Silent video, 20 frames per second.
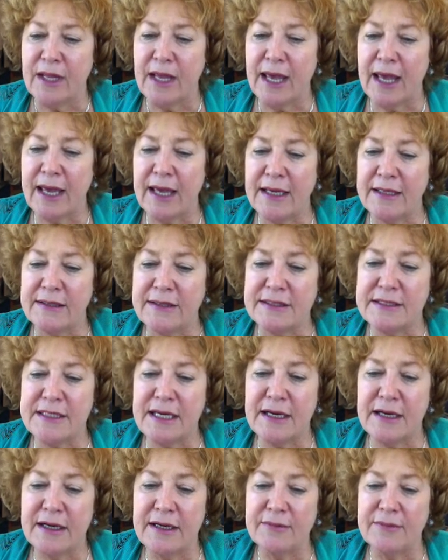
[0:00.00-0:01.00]
And
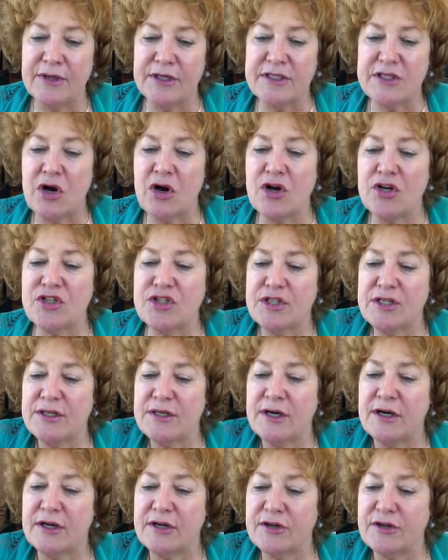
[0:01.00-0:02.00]
this Austin
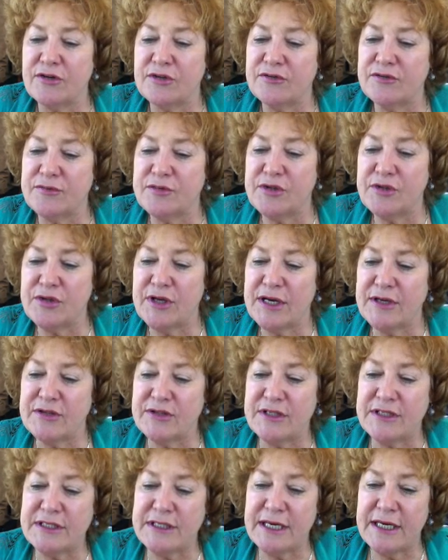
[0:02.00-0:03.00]
article from
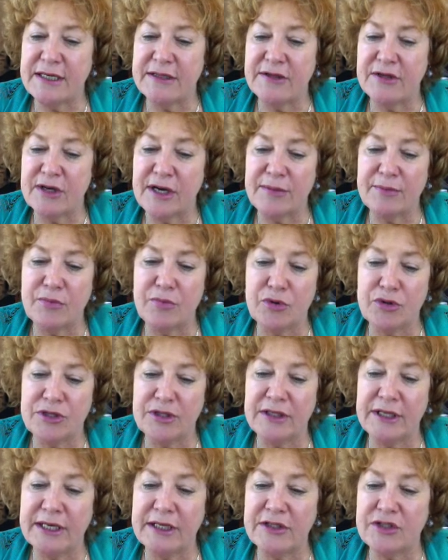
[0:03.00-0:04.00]
2010 that I put the
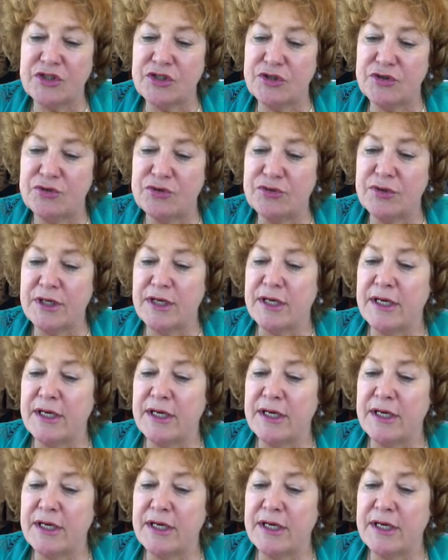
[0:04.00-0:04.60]
link to